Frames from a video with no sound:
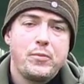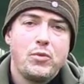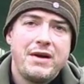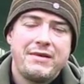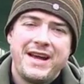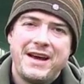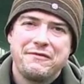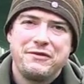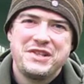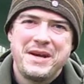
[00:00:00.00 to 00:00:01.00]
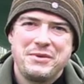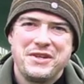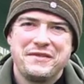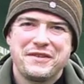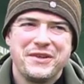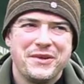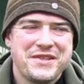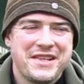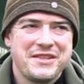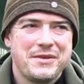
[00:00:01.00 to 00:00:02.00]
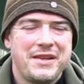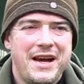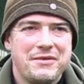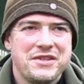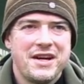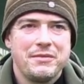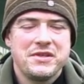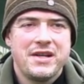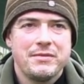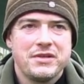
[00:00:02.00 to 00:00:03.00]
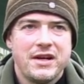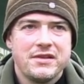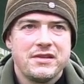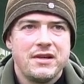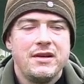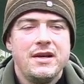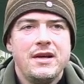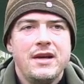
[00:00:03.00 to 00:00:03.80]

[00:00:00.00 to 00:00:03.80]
where I have reception, of course. That's the downside with Snapchat. So